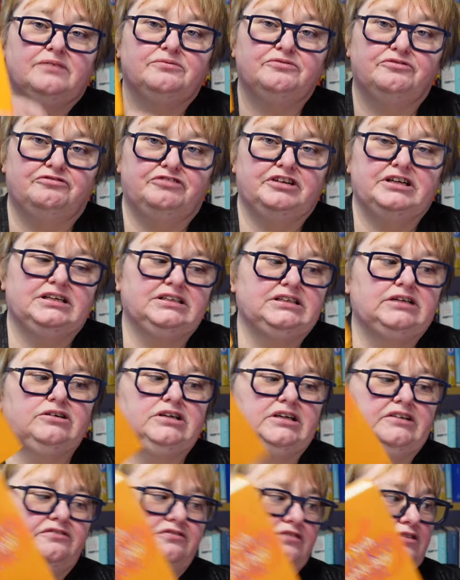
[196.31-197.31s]
I'm really
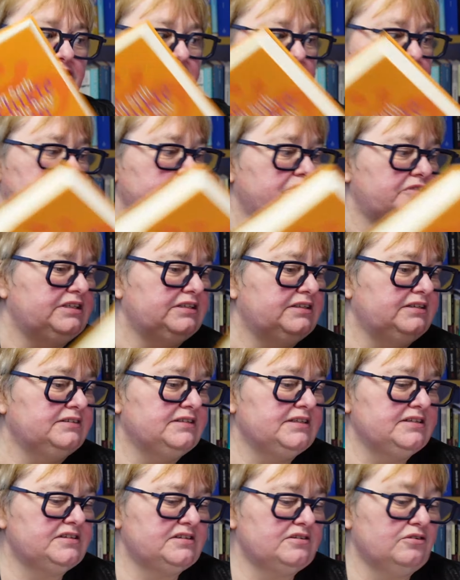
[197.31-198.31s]
looking forward to reading
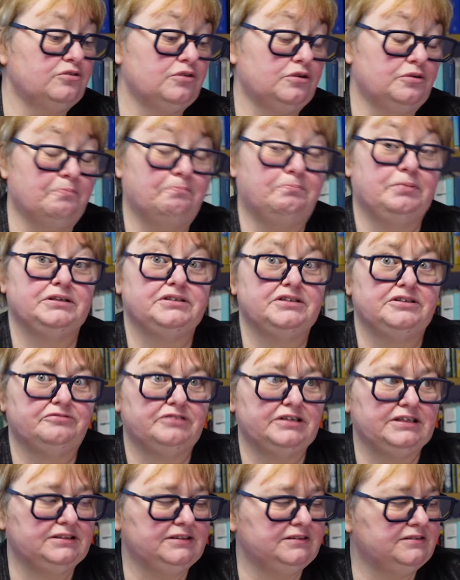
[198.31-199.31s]
this, or buddy
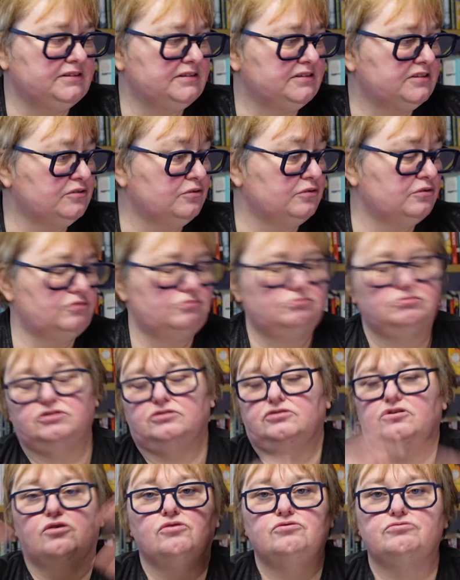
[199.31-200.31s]
reading this, or
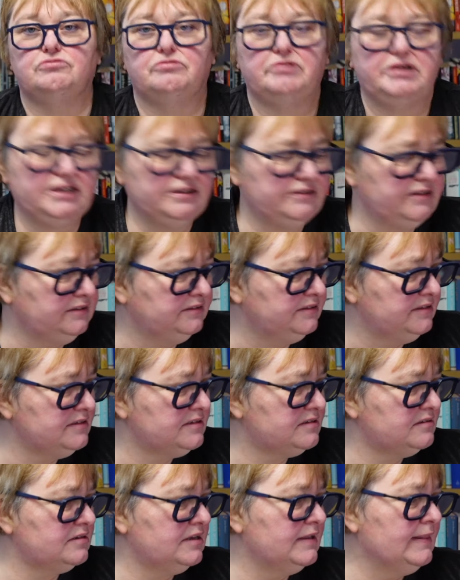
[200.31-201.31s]
co-reading
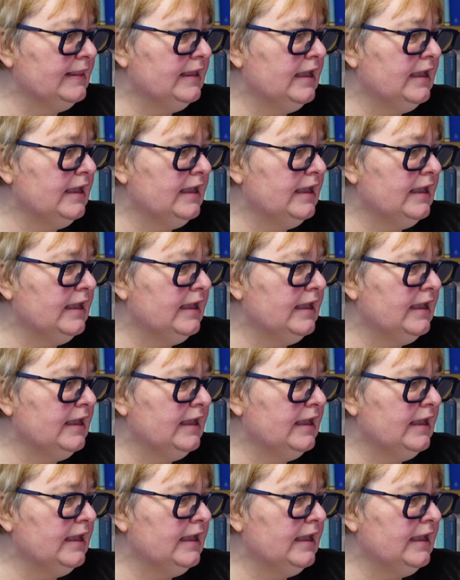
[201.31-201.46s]
this.